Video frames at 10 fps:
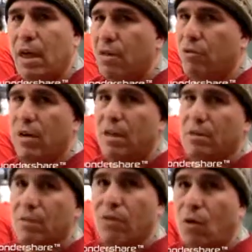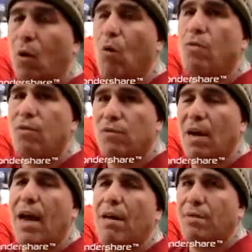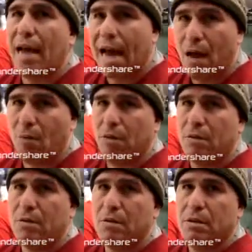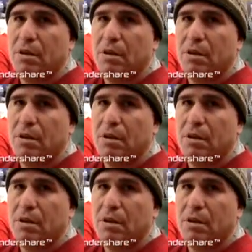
and crazy for over 5 hours.